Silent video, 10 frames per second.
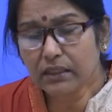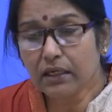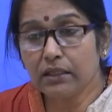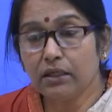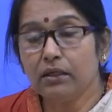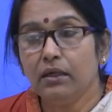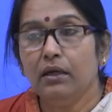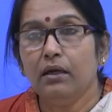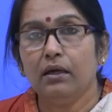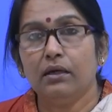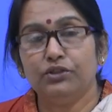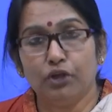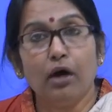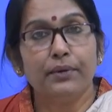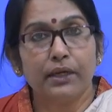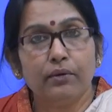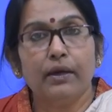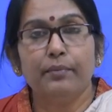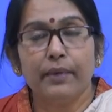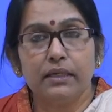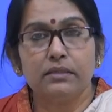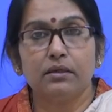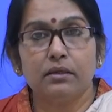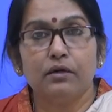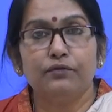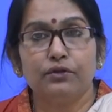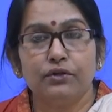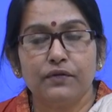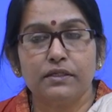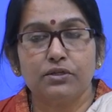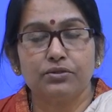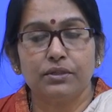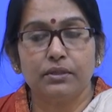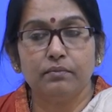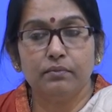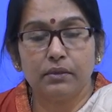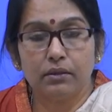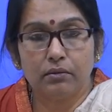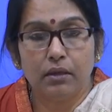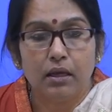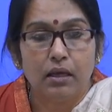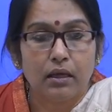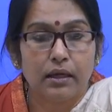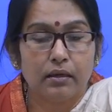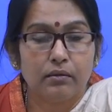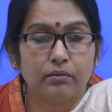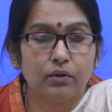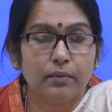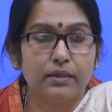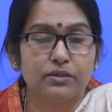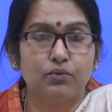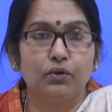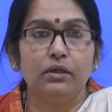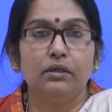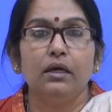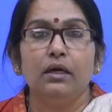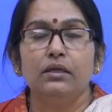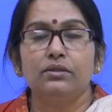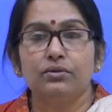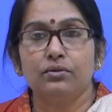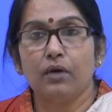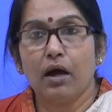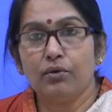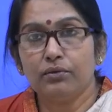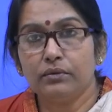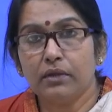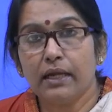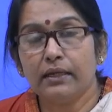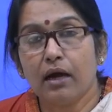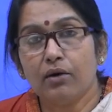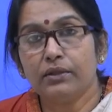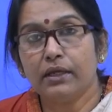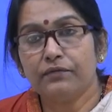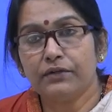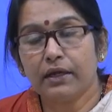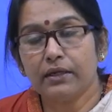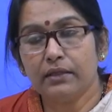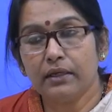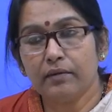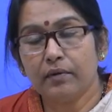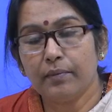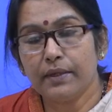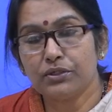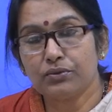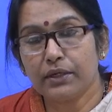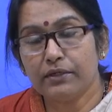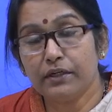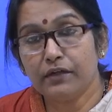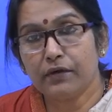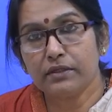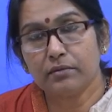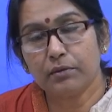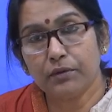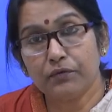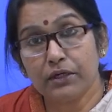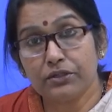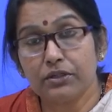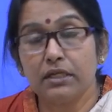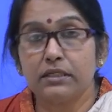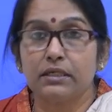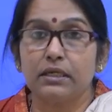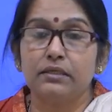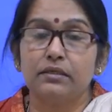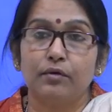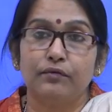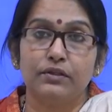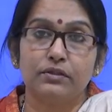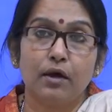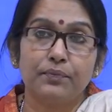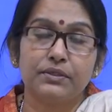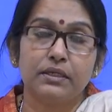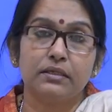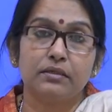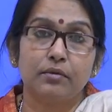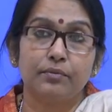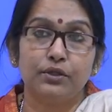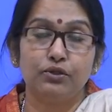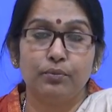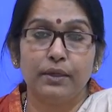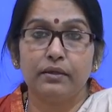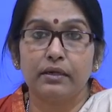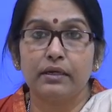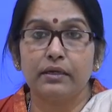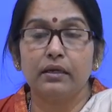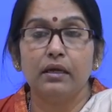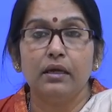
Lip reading: the job requirements of 21st century globalized world. So, how they have tried the level best to identify some of the functional skills, some of the soft skills, some of the domain related